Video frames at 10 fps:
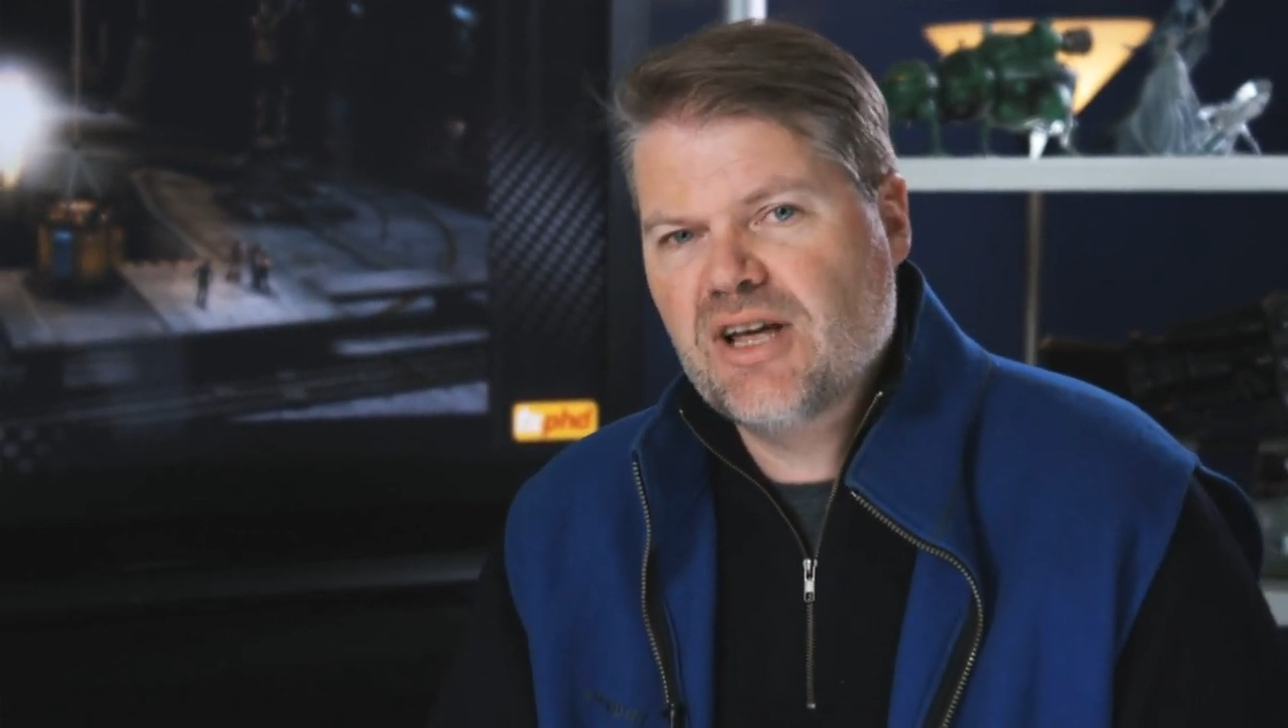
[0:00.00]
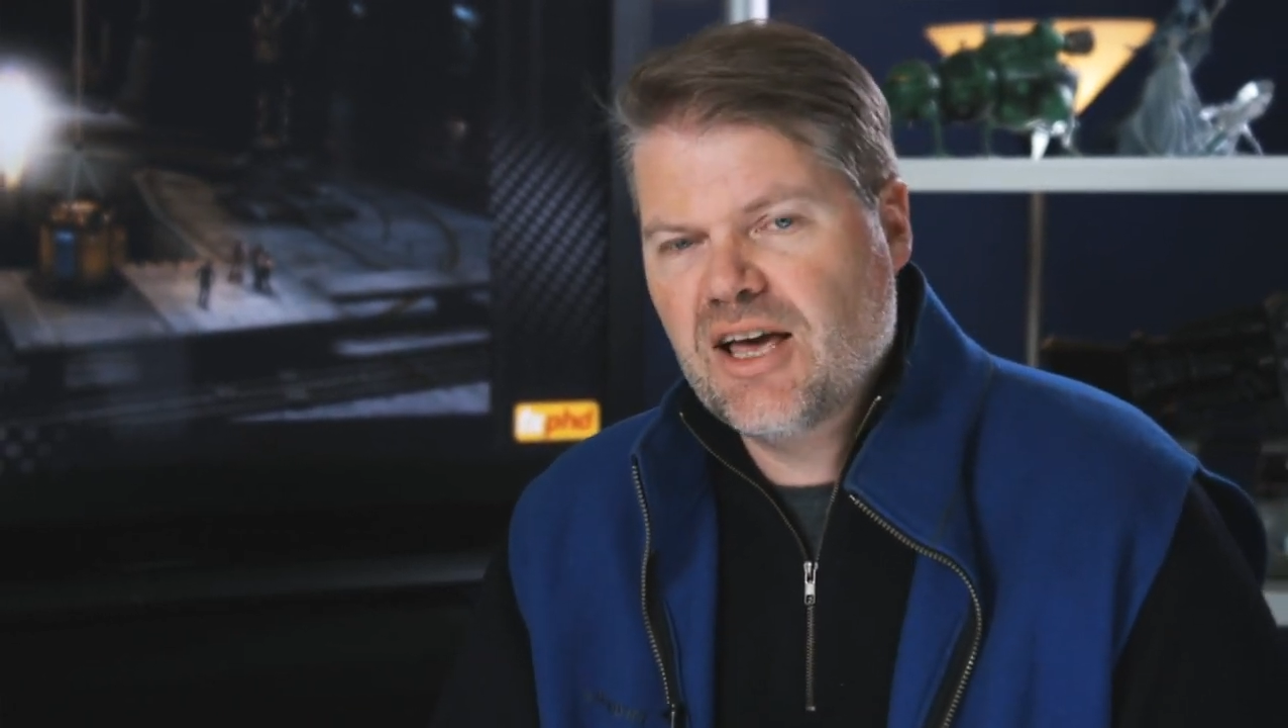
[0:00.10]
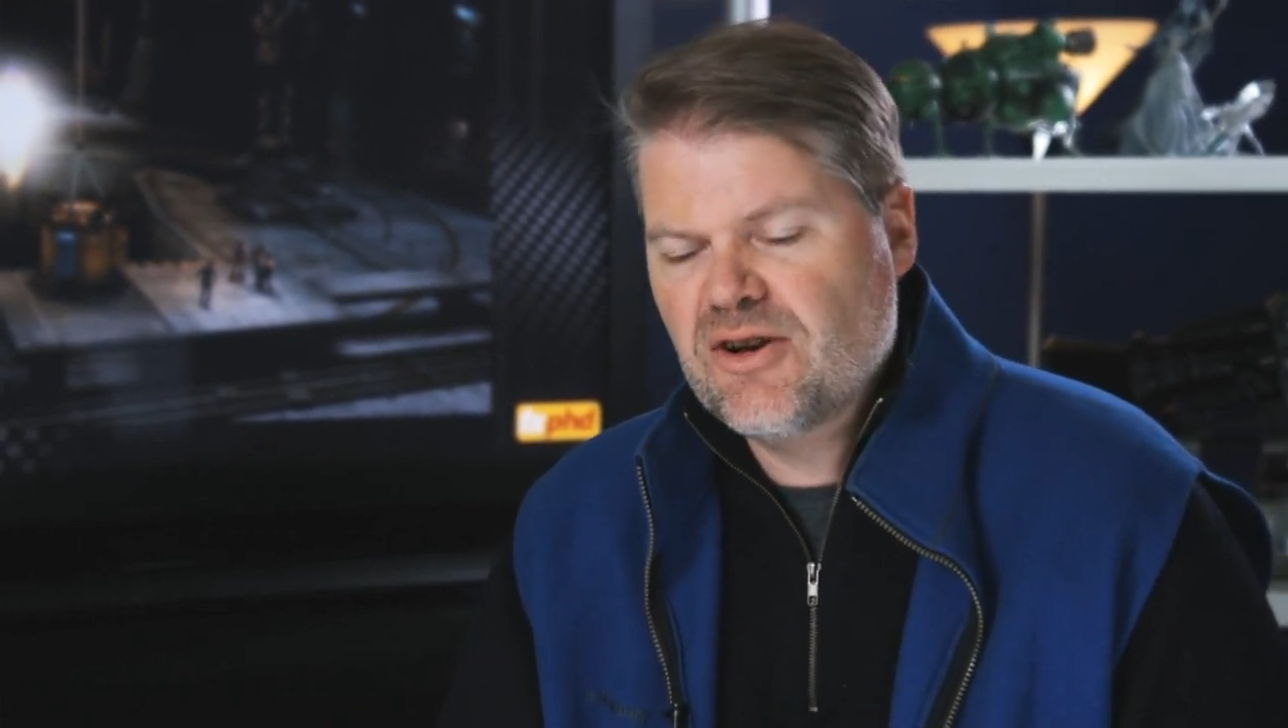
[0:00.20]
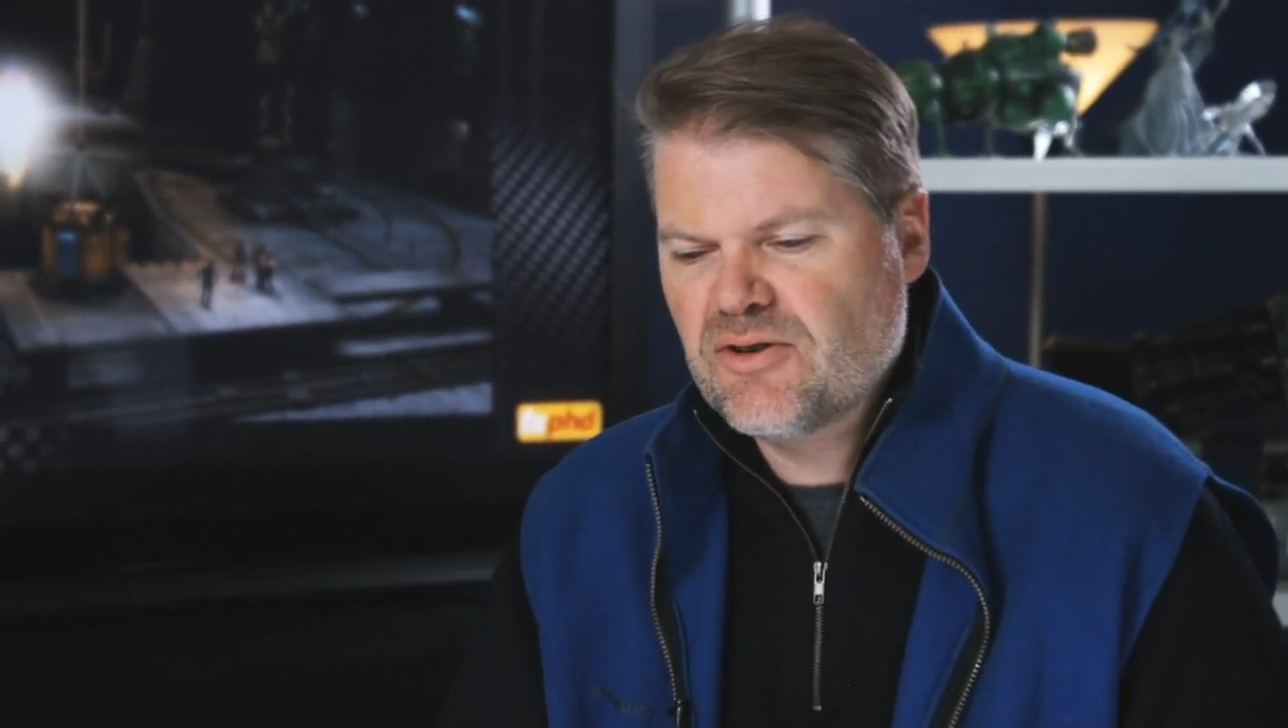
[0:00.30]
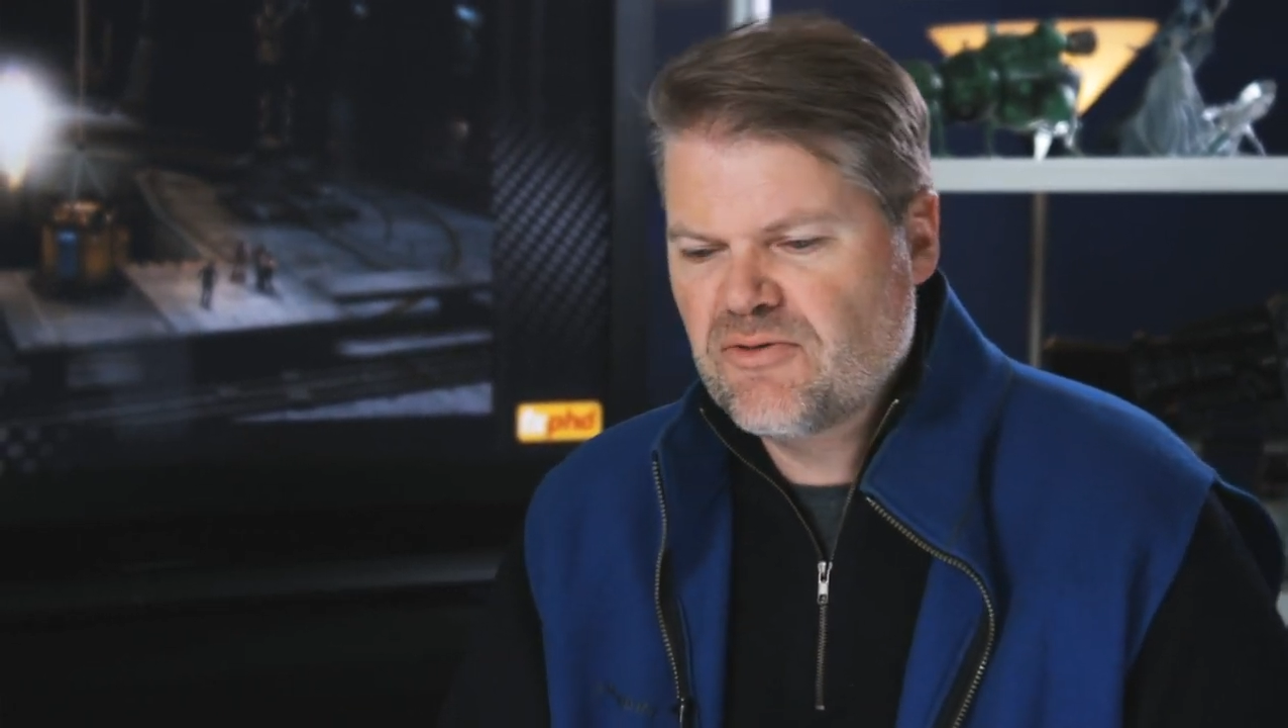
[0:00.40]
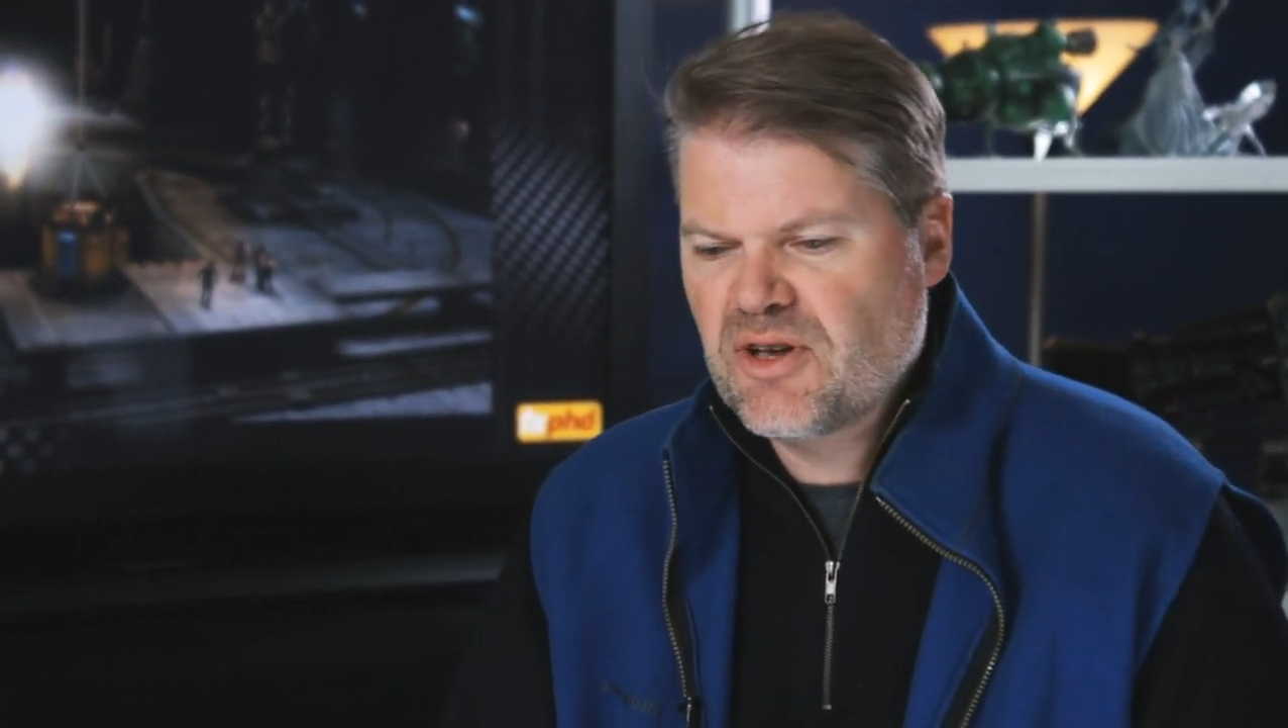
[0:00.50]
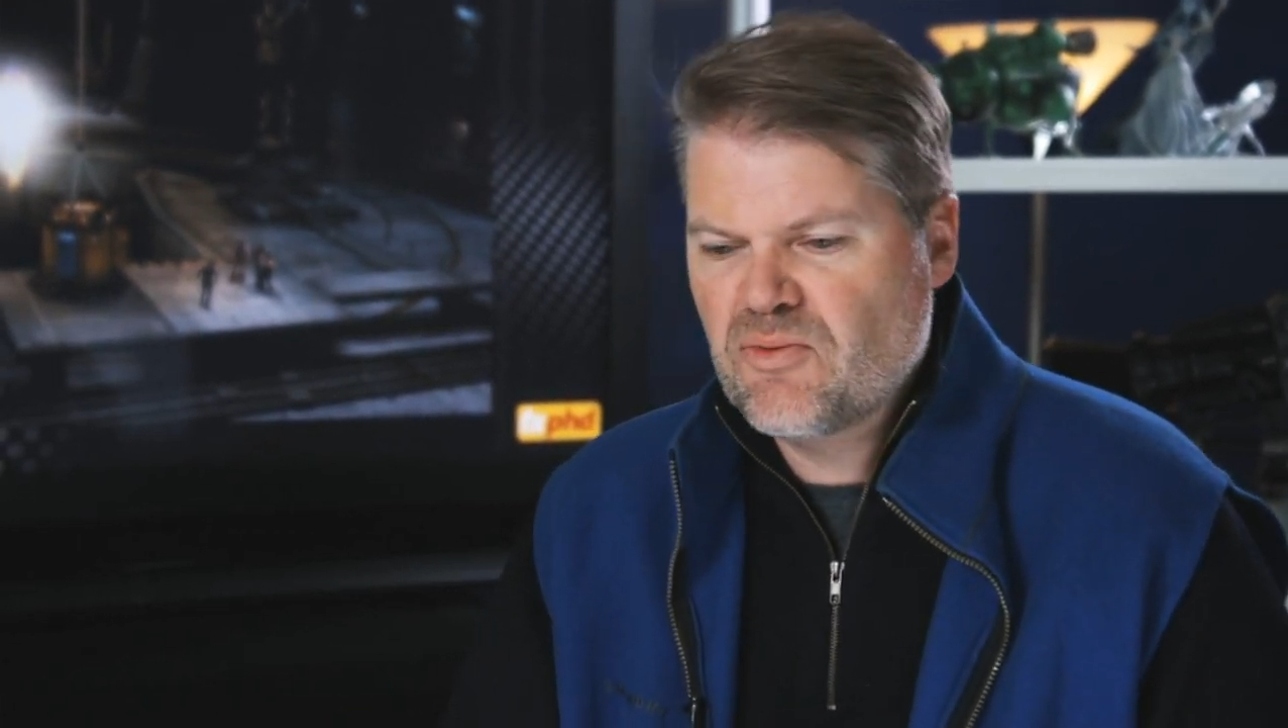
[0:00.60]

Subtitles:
end of the